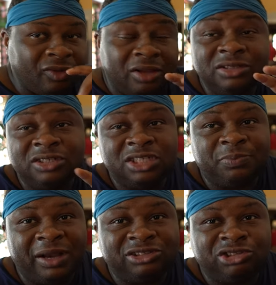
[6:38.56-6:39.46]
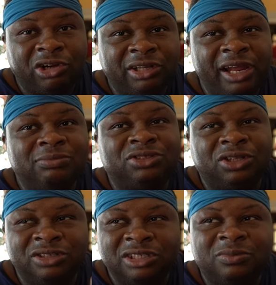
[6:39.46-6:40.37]
This is a spiced charred lamb, so
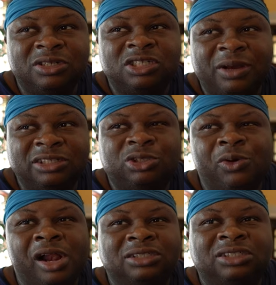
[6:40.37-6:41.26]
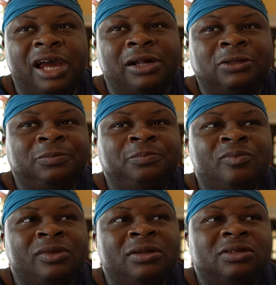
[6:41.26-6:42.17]
there's a little bit of spice to it. It's like
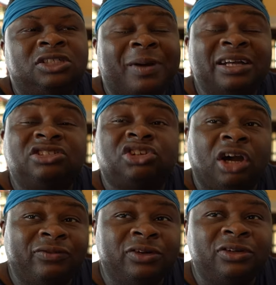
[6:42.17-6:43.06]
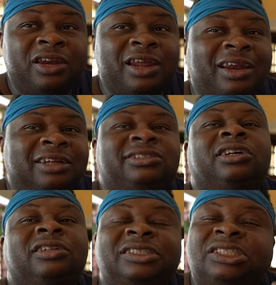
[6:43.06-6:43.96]
spice covered and not
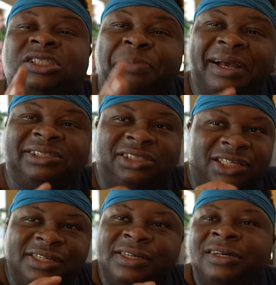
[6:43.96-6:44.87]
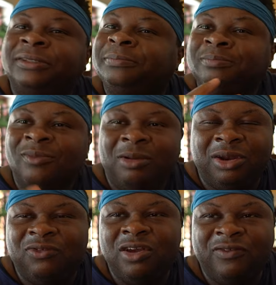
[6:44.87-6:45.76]
necessarily spicy.
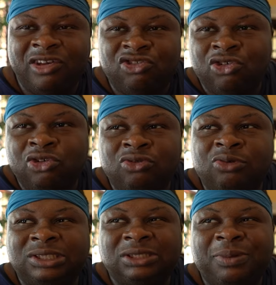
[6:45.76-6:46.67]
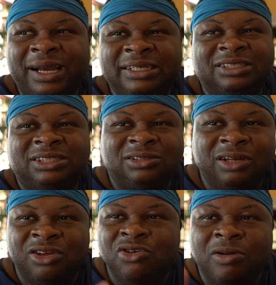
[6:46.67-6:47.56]
But if you have issues with spice,
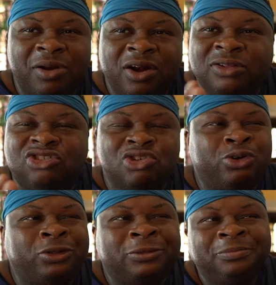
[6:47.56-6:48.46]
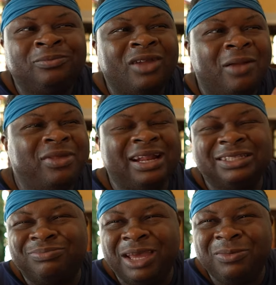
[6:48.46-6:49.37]
you compare the two. I'm thinking
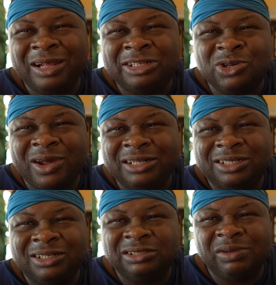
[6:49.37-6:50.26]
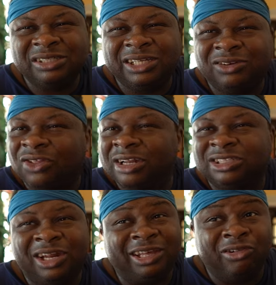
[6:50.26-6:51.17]
it's maybe a two out of ten on the spice scale. Nothing
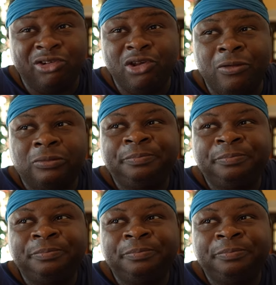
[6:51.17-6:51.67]
that's gonna kill you,